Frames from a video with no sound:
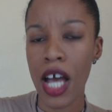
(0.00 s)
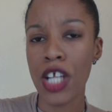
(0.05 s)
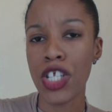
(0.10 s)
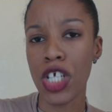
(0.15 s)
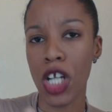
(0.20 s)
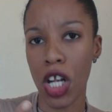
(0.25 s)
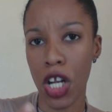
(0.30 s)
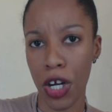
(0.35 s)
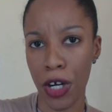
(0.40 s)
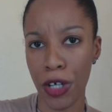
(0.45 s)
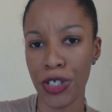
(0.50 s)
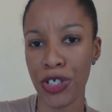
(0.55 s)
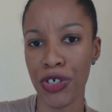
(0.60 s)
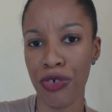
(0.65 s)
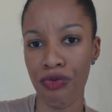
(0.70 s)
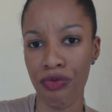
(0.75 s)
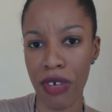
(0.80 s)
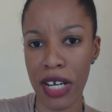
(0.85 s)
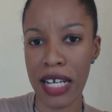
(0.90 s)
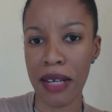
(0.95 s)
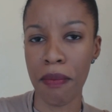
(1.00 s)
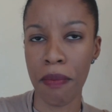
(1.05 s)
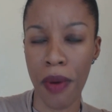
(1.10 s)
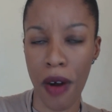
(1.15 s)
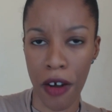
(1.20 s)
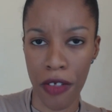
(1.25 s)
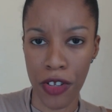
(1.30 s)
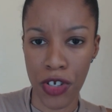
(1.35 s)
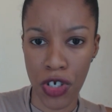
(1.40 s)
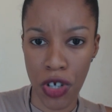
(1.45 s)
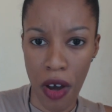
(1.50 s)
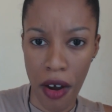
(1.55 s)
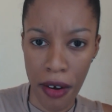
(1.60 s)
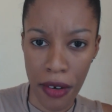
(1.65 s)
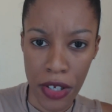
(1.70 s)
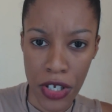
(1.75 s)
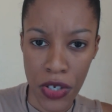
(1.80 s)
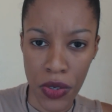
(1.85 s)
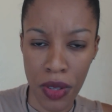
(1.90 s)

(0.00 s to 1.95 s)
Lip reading: to learn to read birth charts.